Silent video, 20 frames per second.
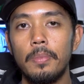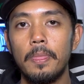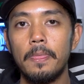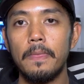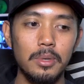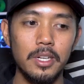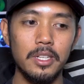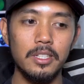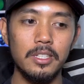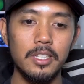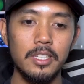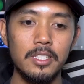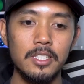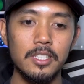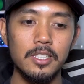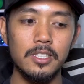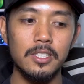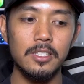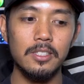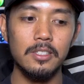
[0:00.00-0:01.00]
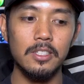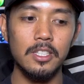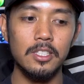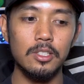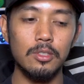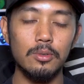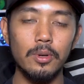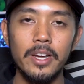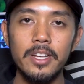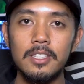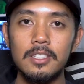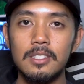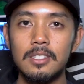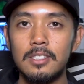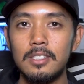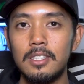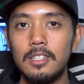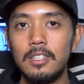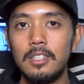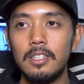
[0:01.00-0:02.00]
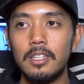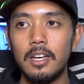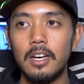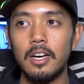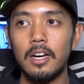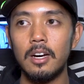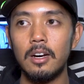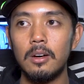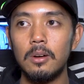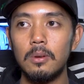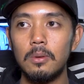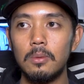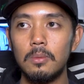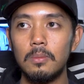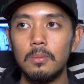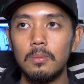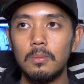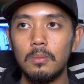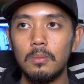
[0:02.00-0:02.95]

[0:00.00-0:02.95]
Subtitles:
But it's great to see how